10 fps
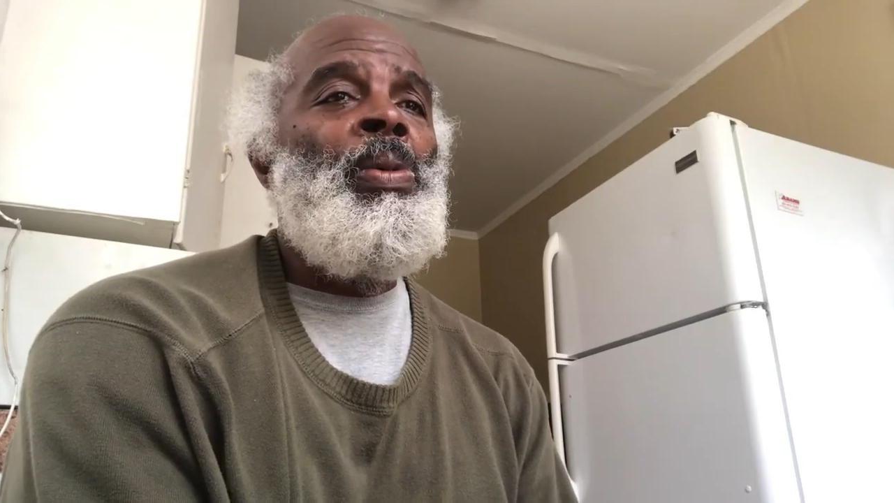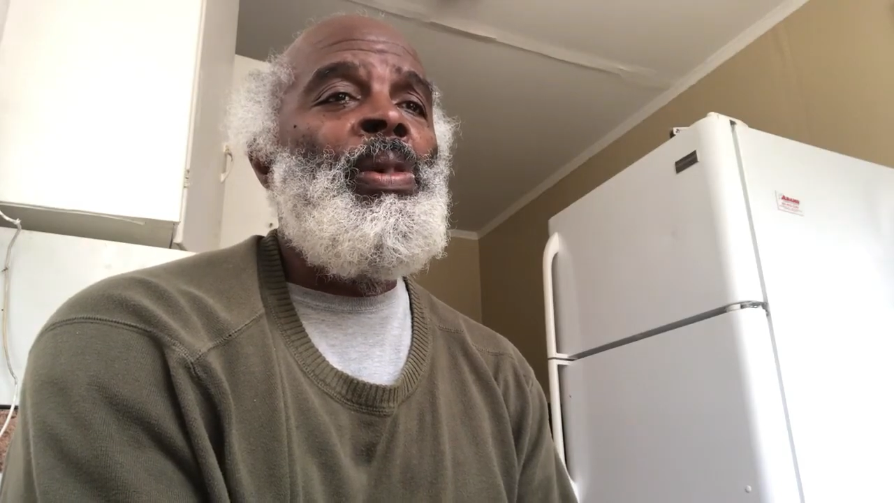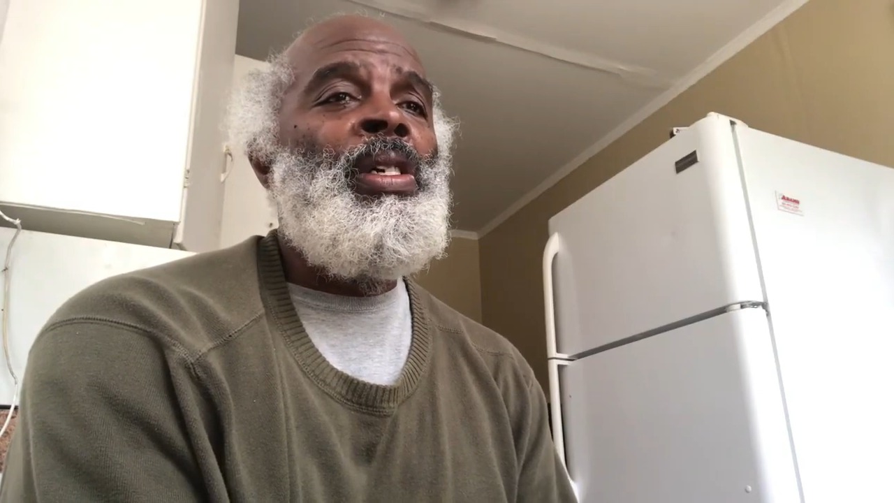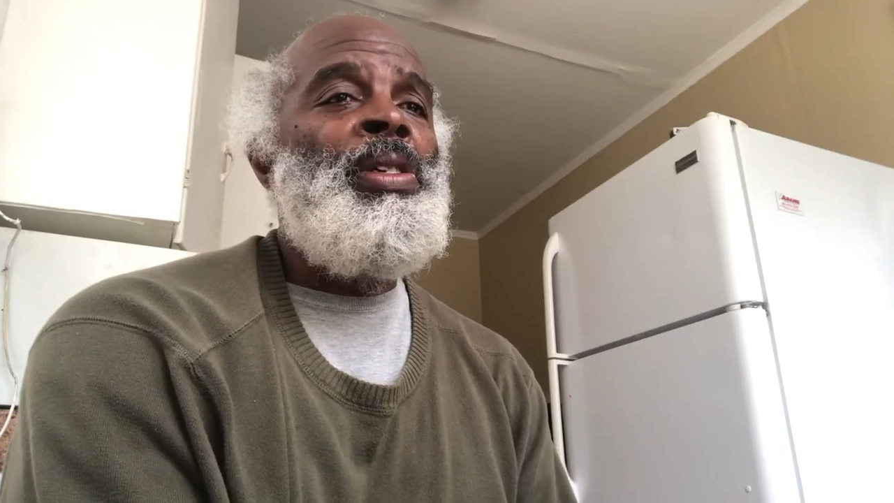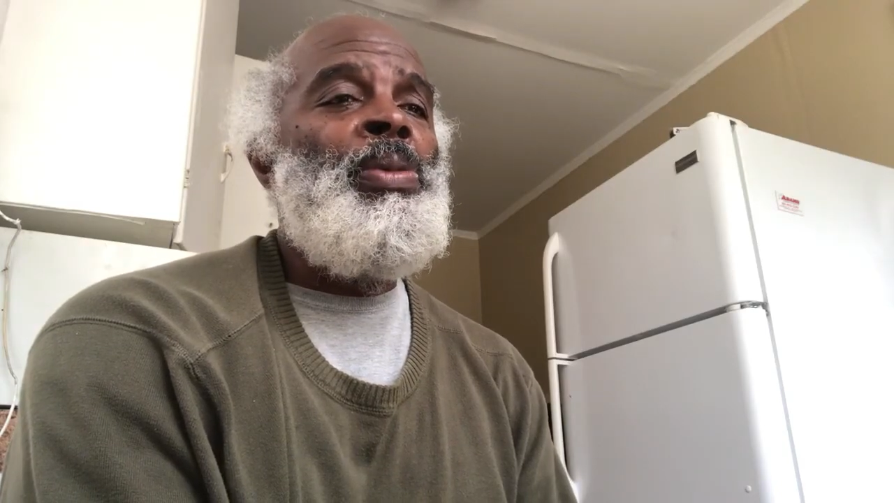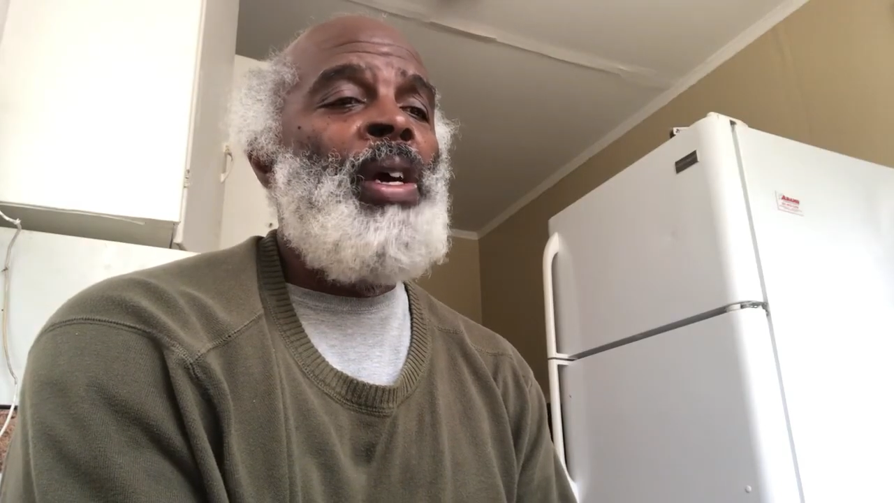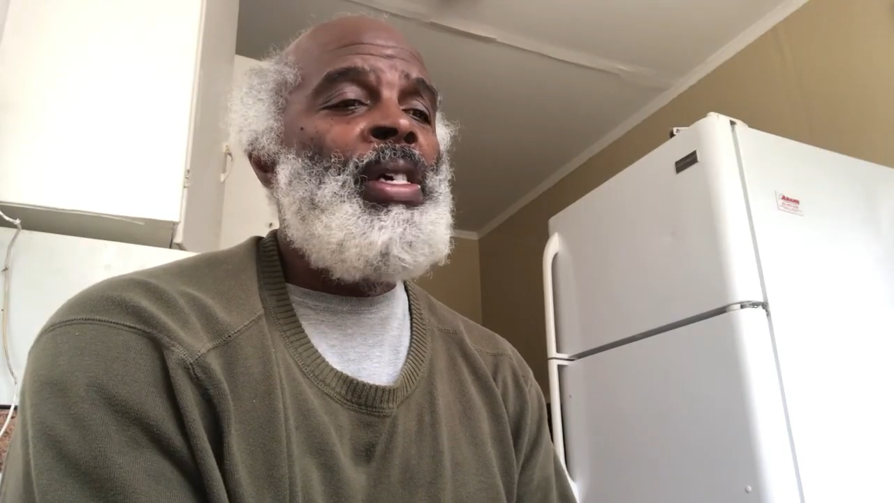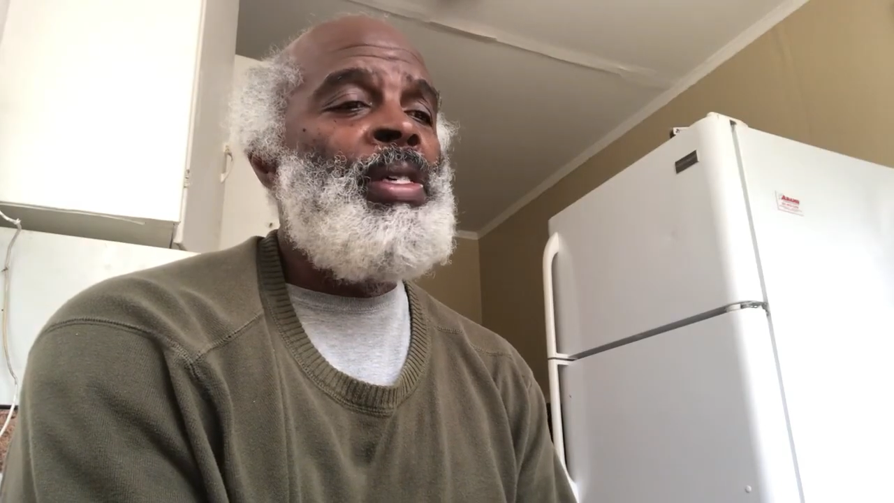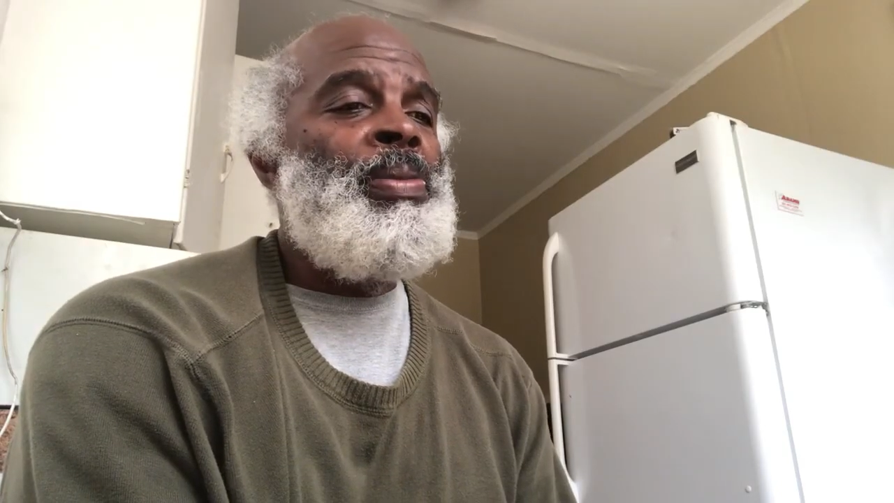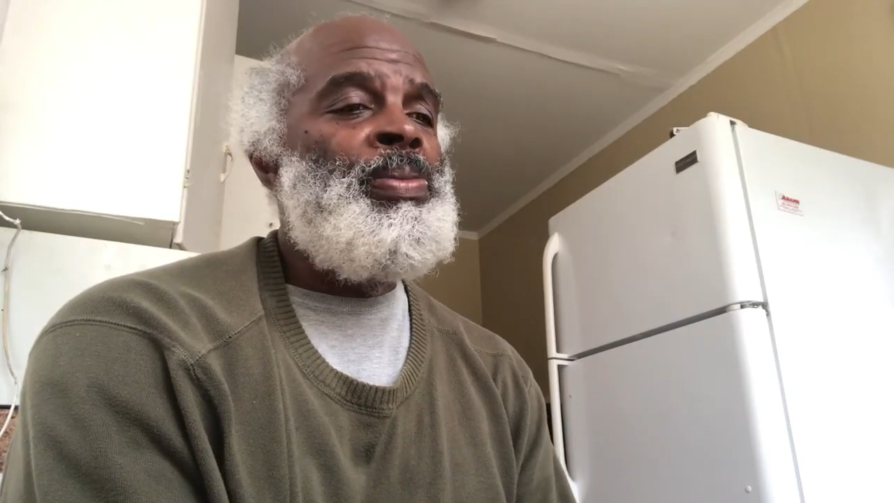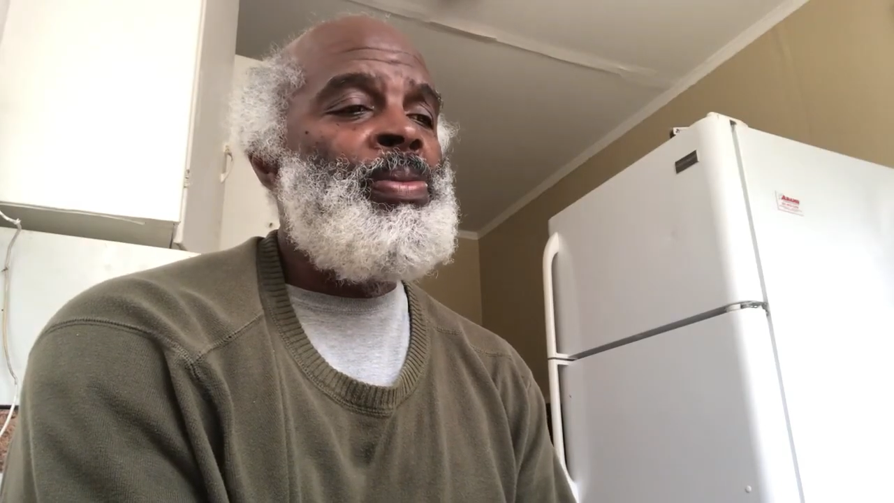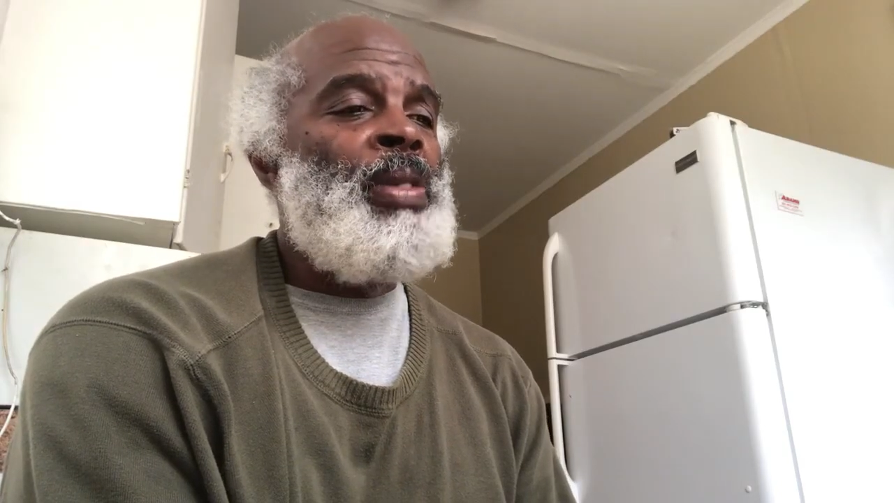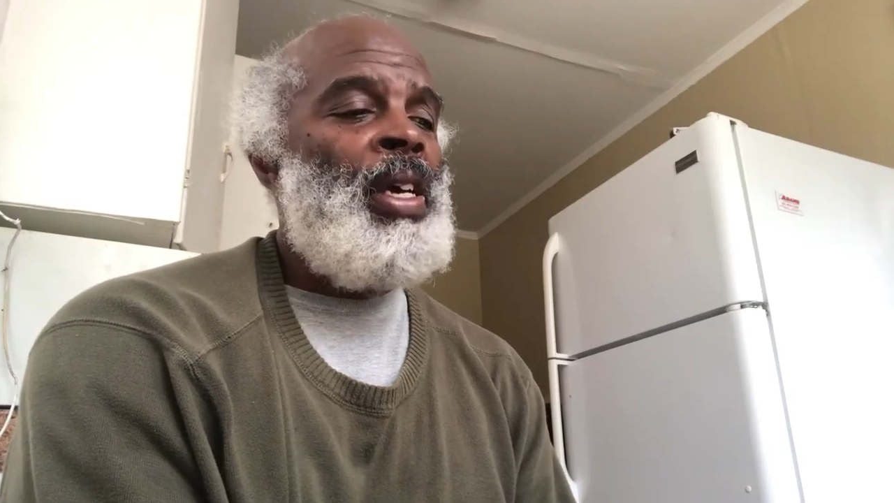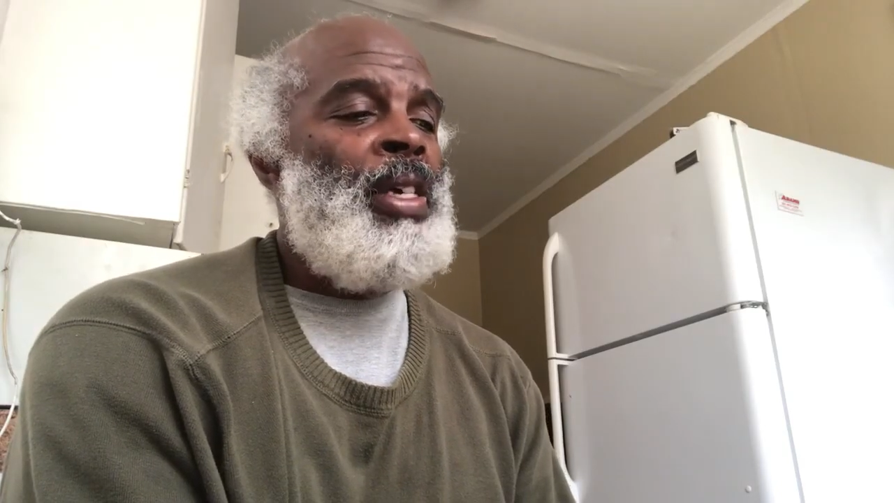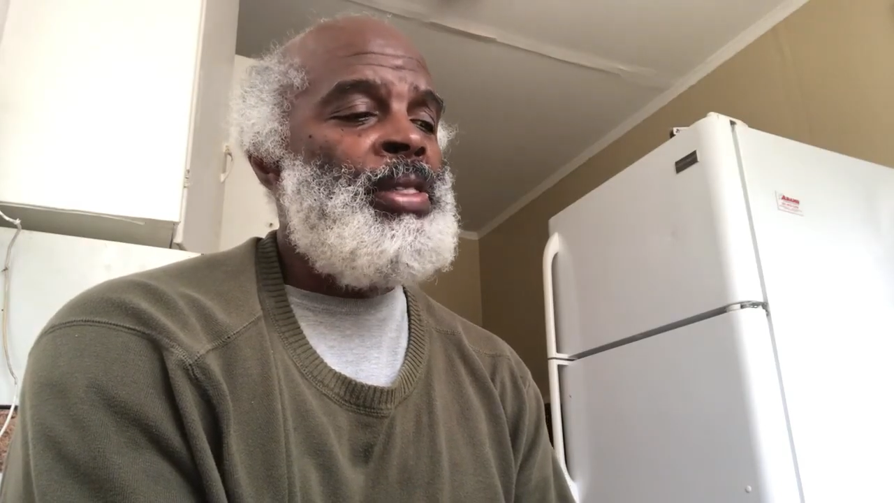Well, Linda Rika
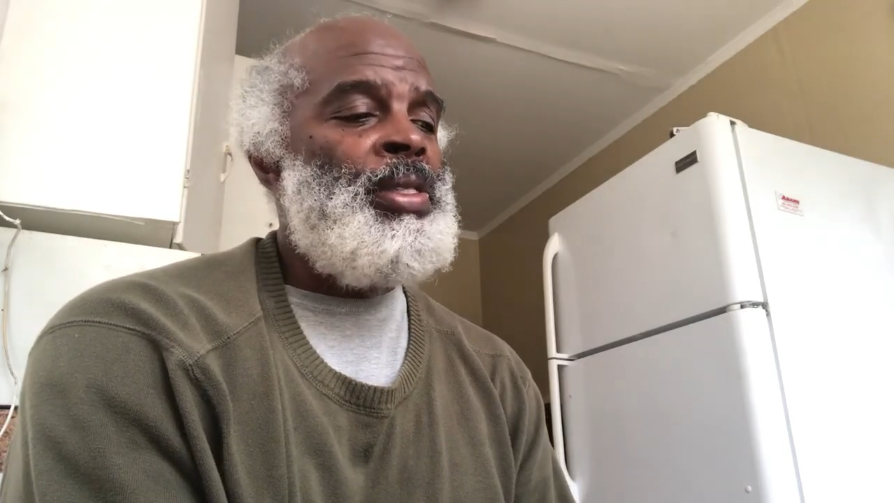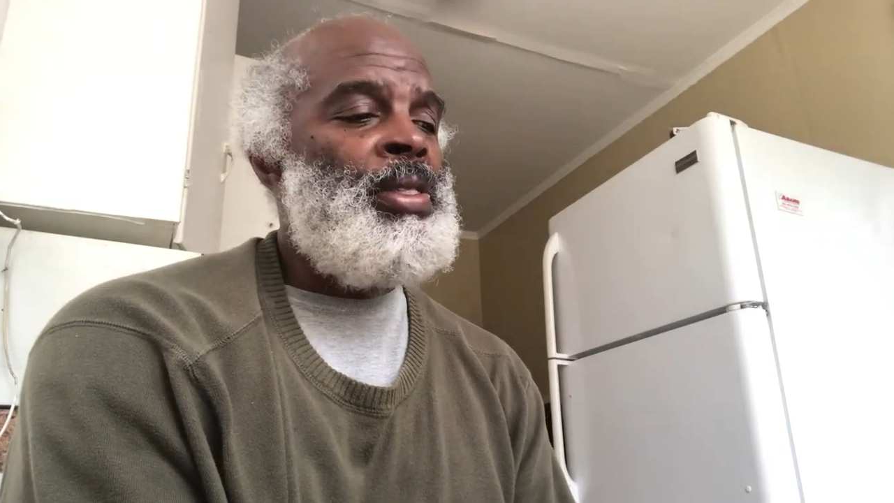has a